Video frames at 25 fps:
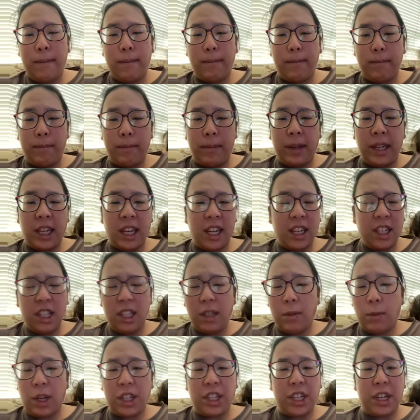because
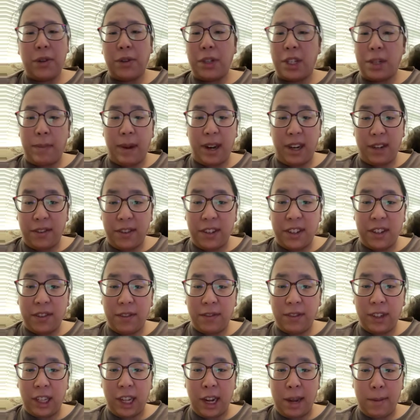there was no space
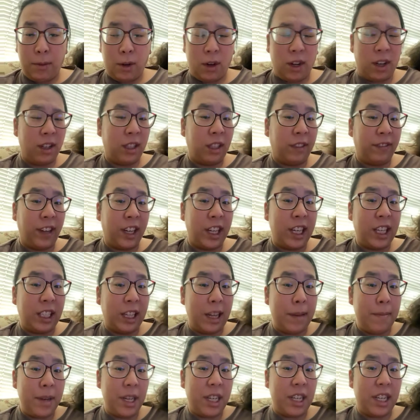for them, or very
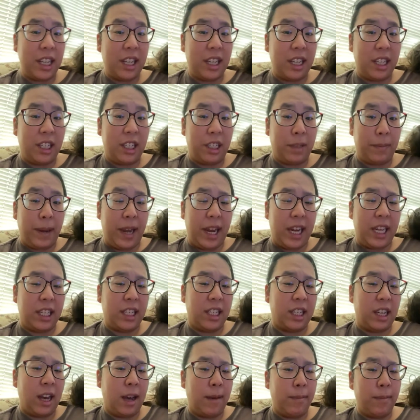limited
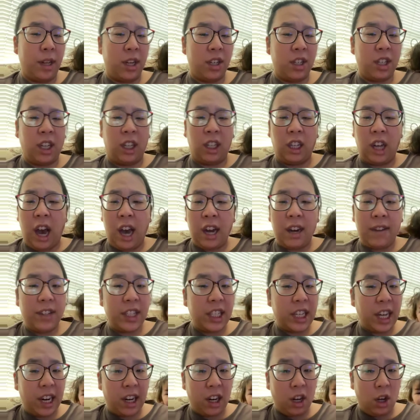space. There's a lot of
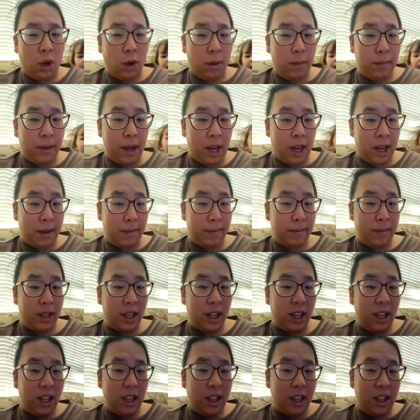stay-at-home mom
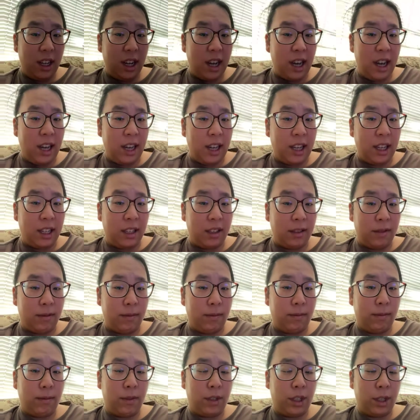
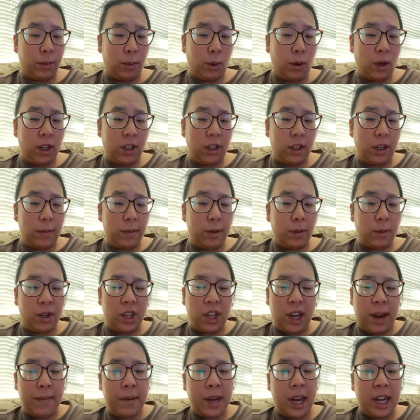support groups,
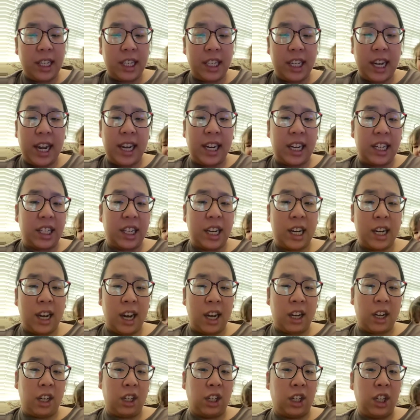which I'm not saying is
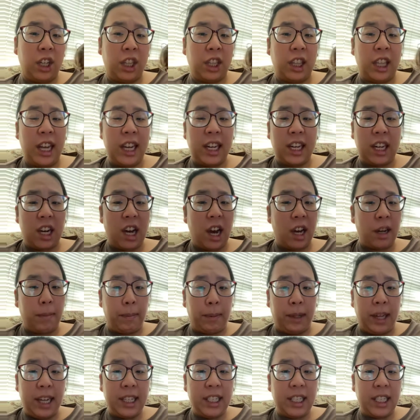not a good thing and not a
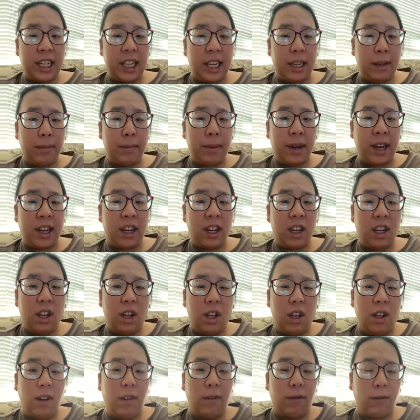blessing, but
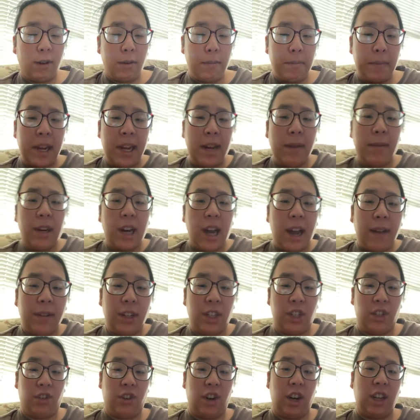for me, when I
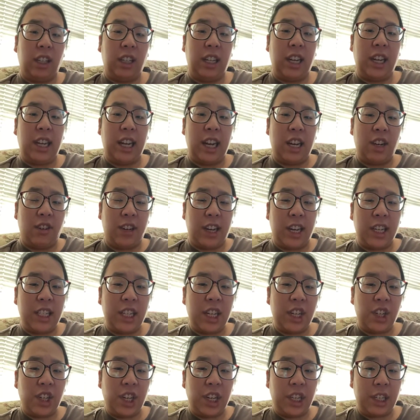was struggling and
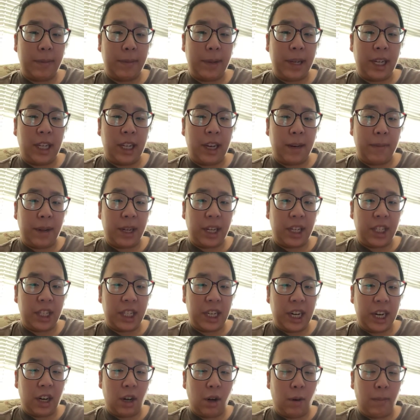transitioning to becoming a
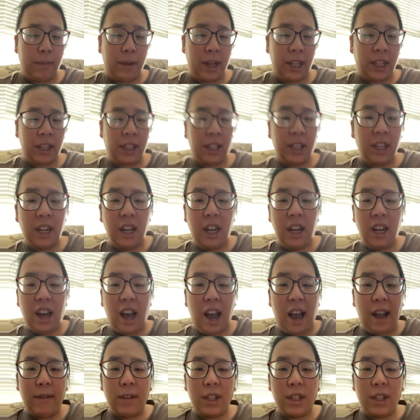stay-at-home mother, I